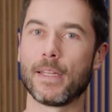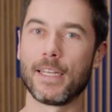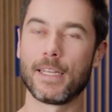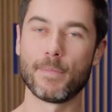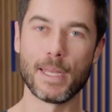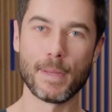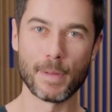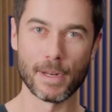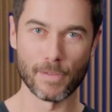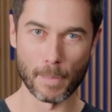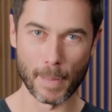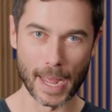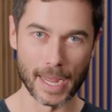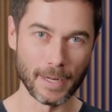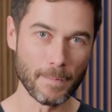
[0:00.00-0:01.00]
it can be a bit of a
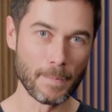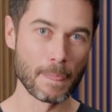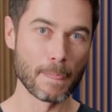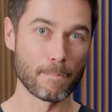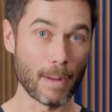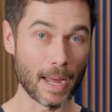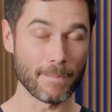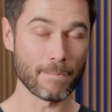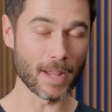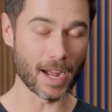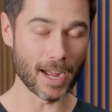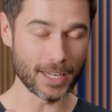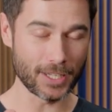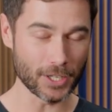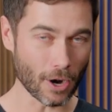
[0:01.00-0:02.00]
pain. But
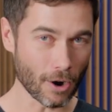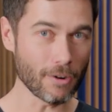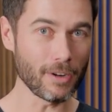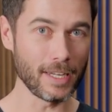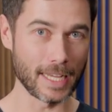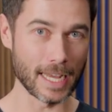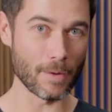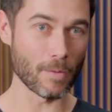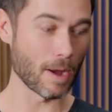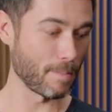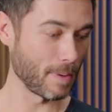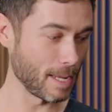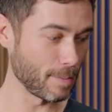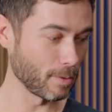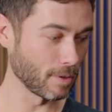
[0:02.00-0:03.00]
I totally get why
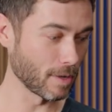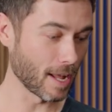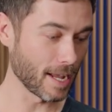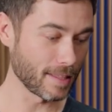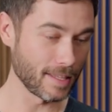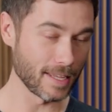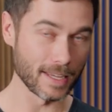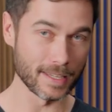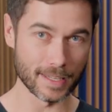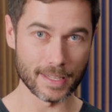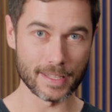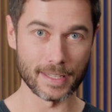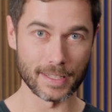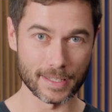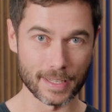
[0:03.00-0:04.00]
people like the
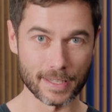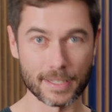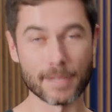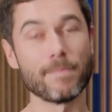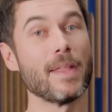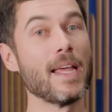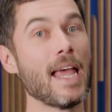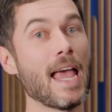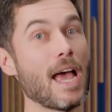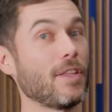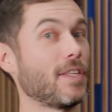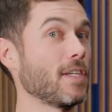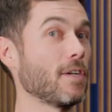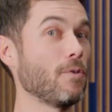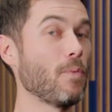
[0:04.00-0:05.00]
existing system.
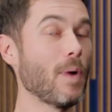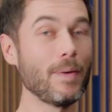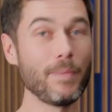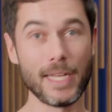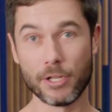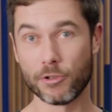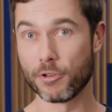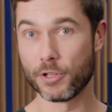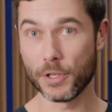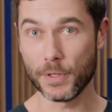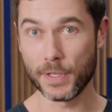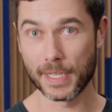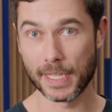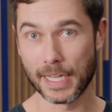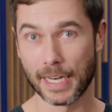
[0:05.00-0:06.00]
And so when we
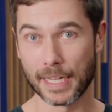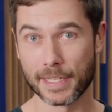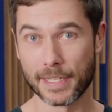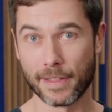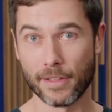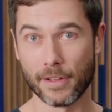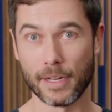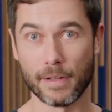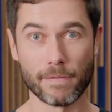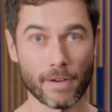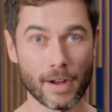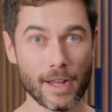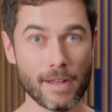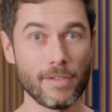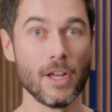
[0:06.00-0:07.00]
introduced the Alexa
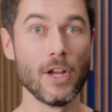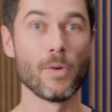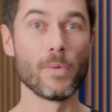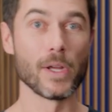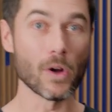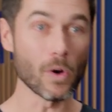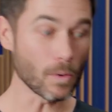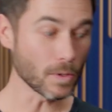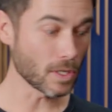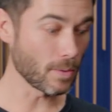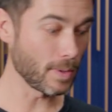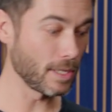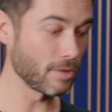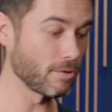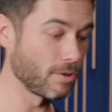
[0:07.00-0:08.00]
35, we
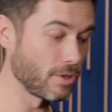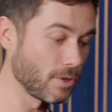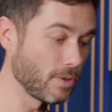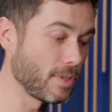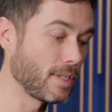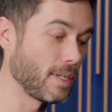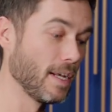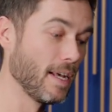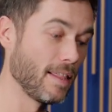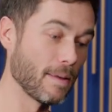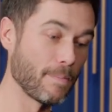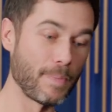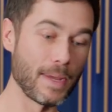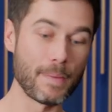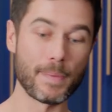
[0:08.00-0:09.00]
also introduced
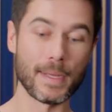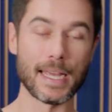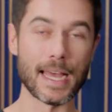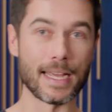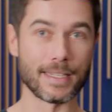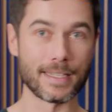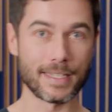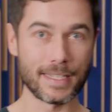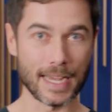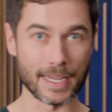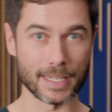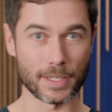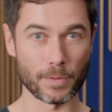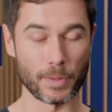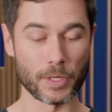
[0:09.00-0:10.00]
the BPA
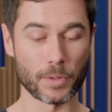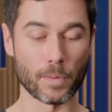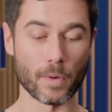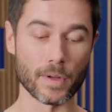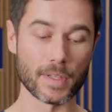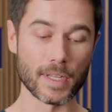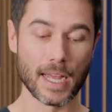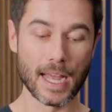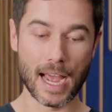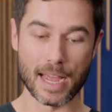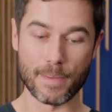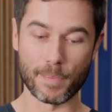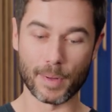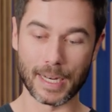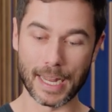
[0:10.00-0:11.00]
6, which was
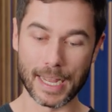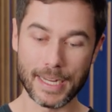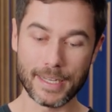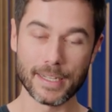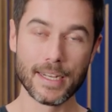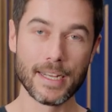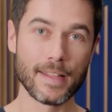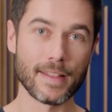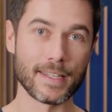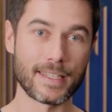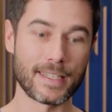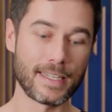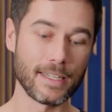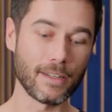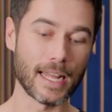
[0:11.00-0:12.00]
a plate that
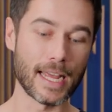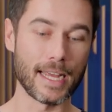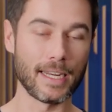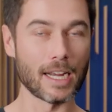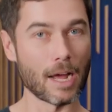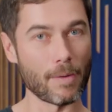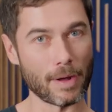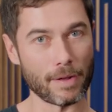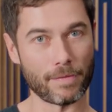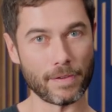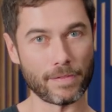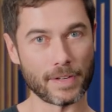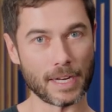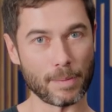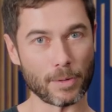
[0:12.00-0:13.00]
still had lightweight
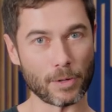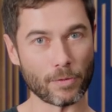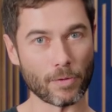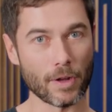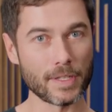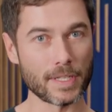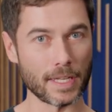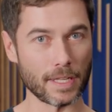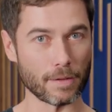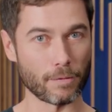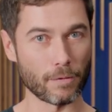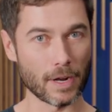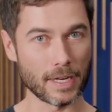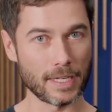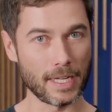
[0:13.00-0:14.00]
15mm rods at the
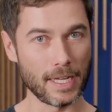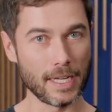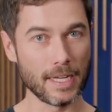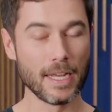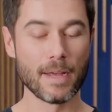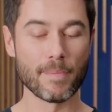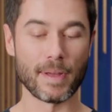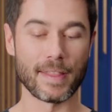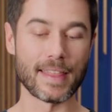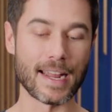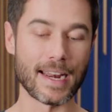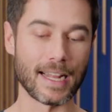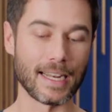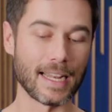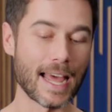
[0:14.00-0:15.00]
front here, but
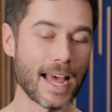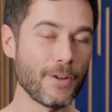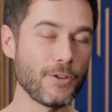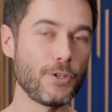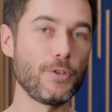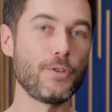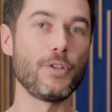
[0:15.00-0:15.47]
that allowed you